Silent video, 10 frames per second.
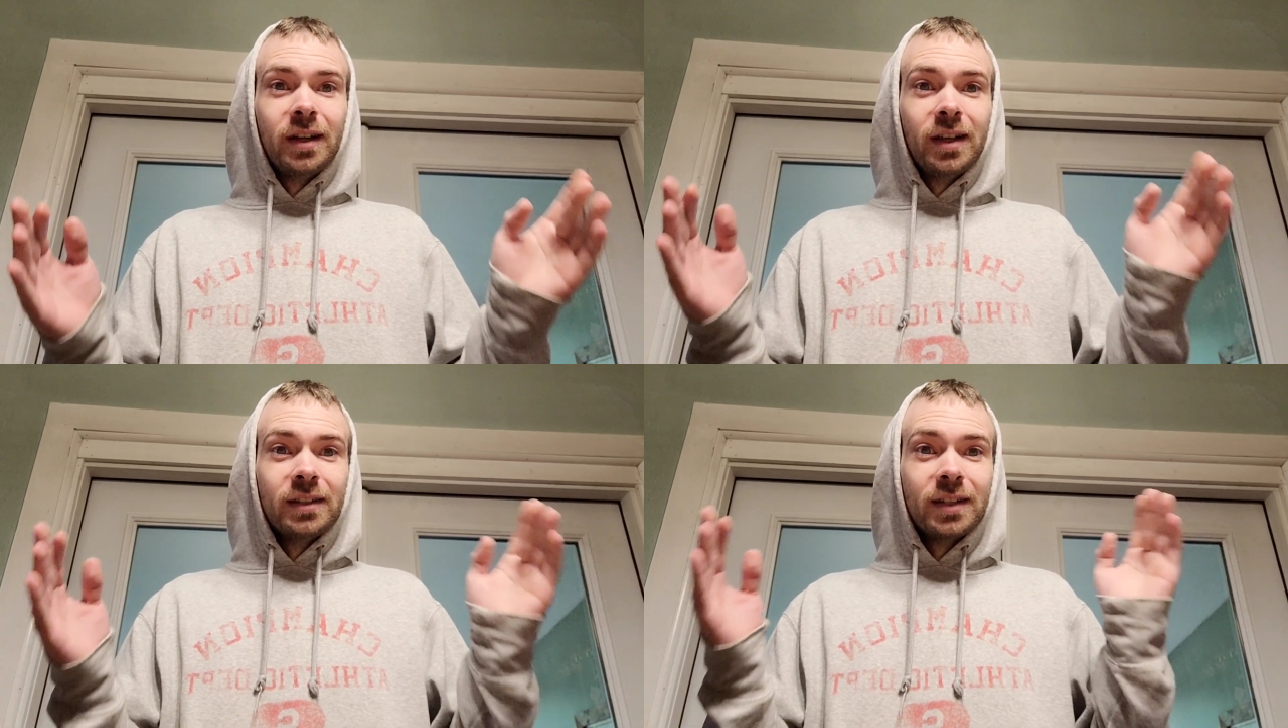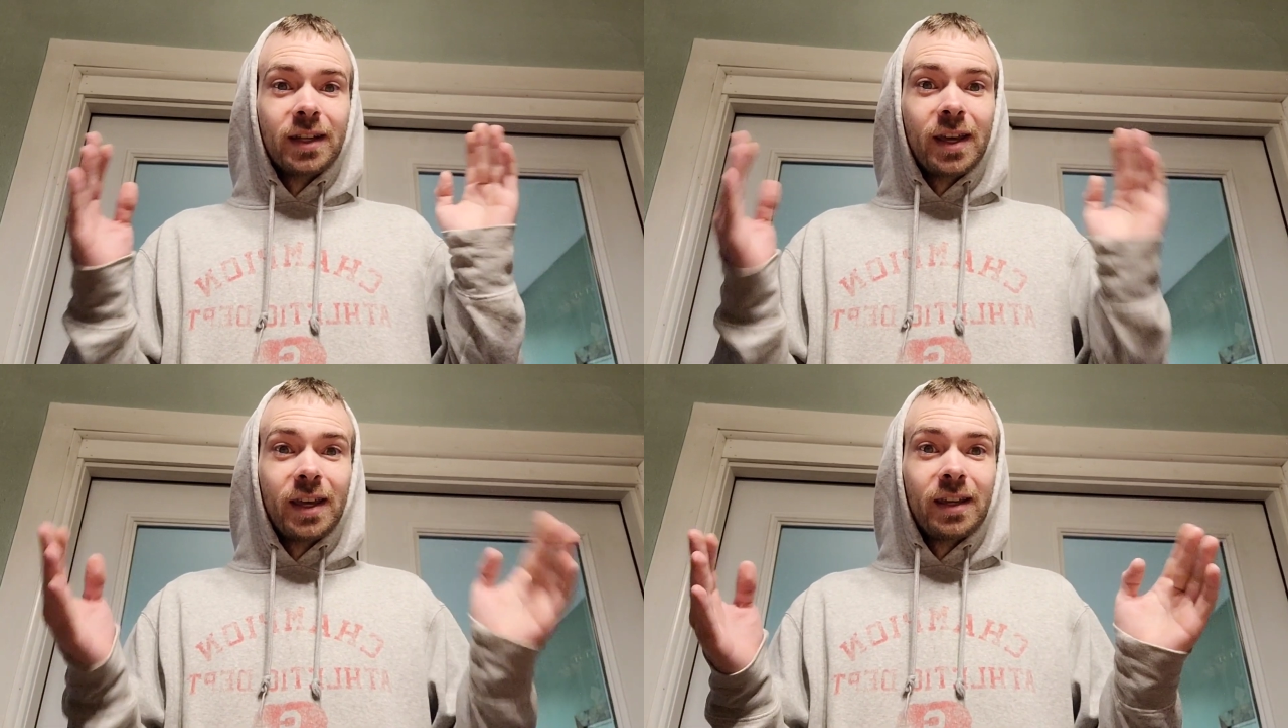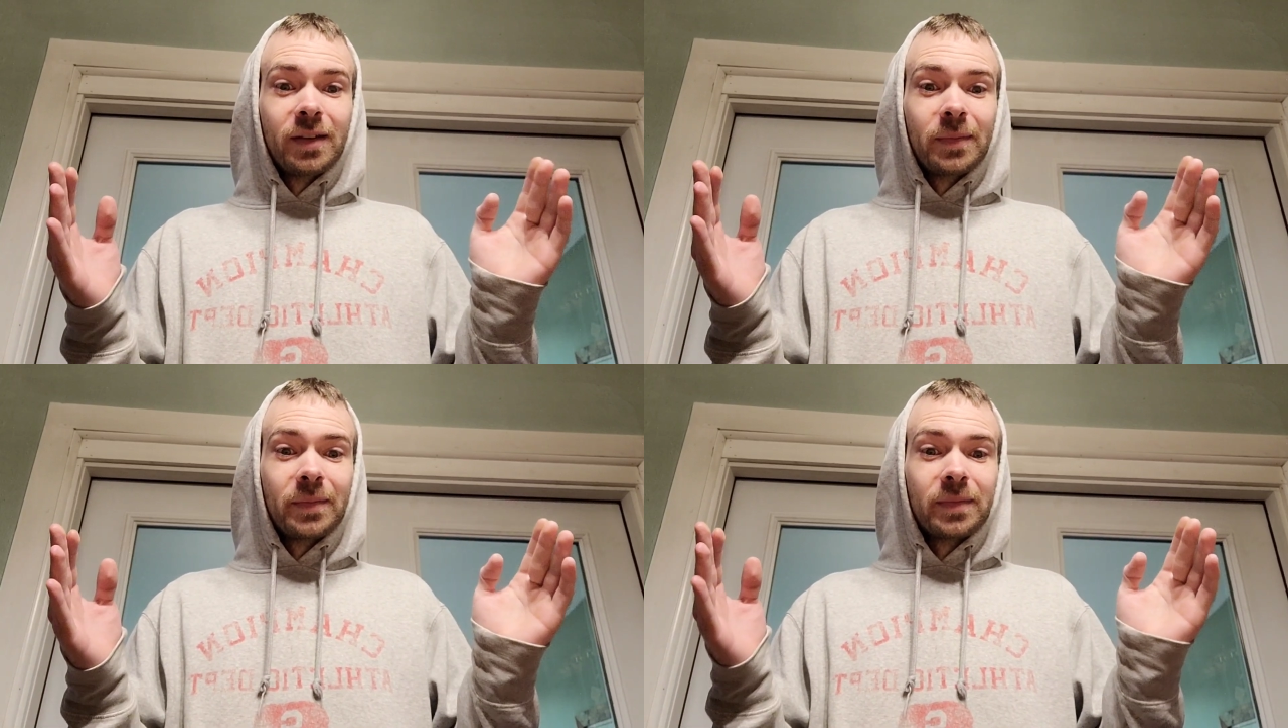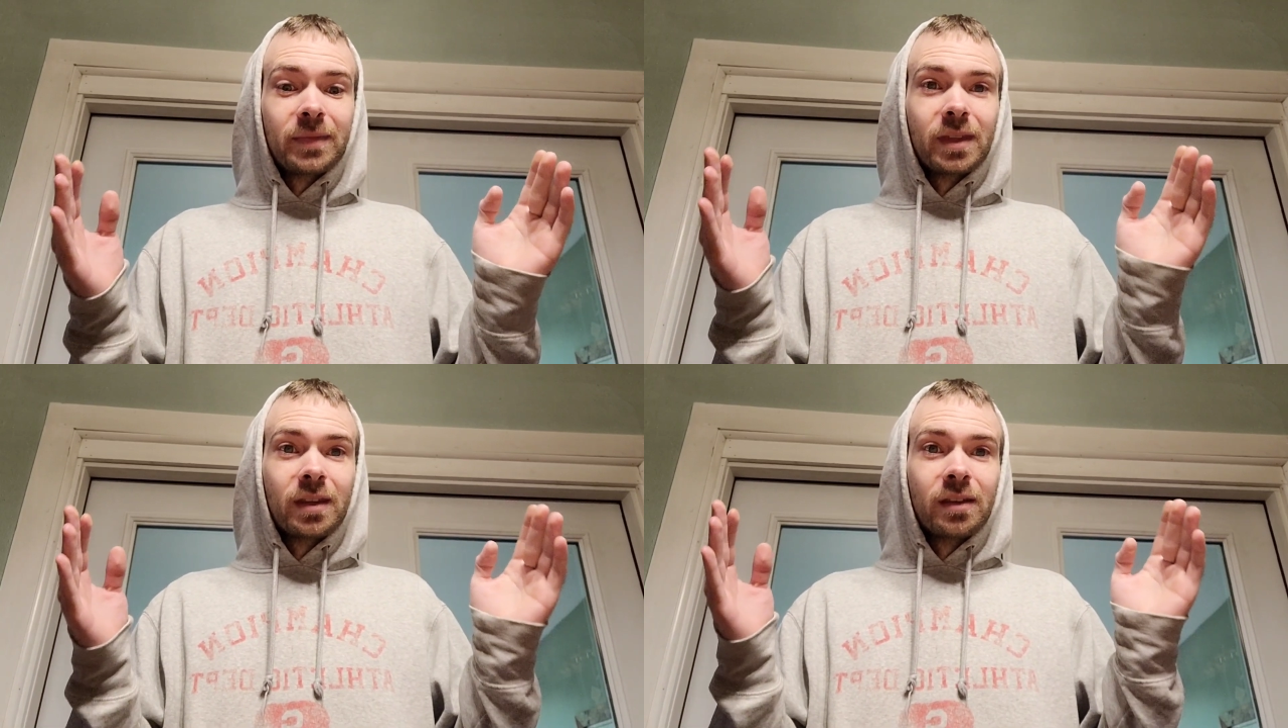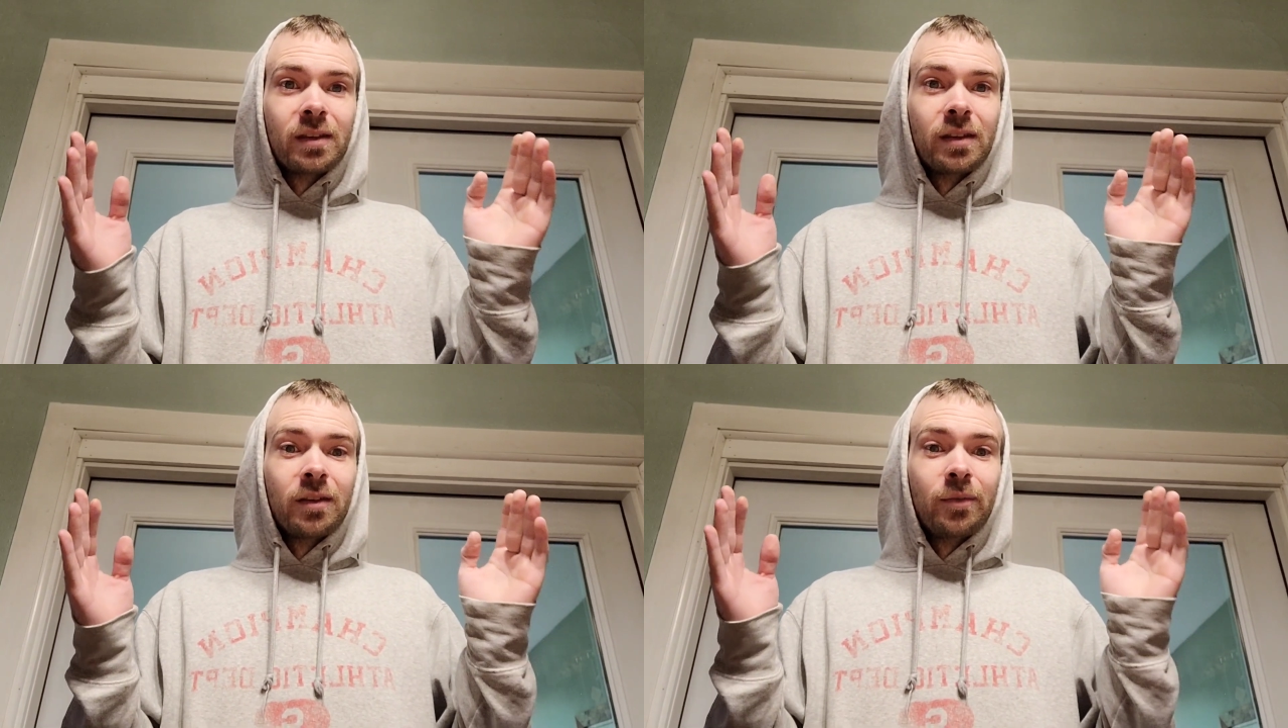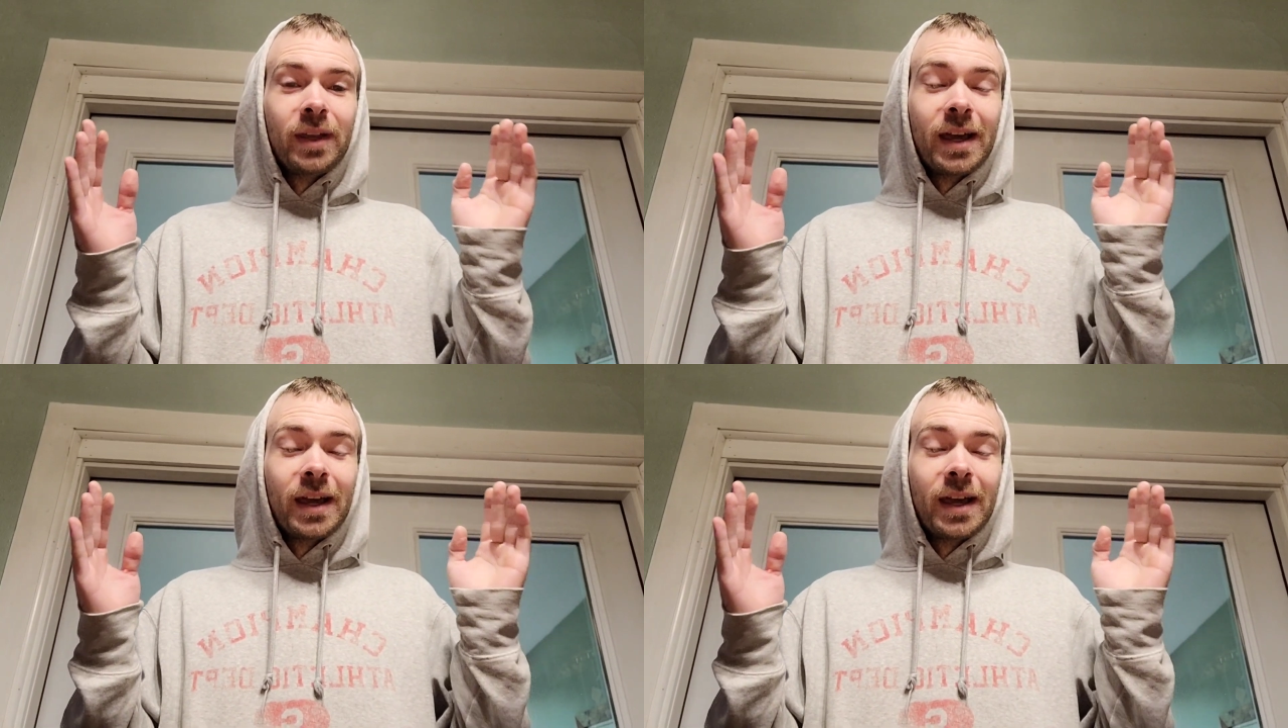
And today we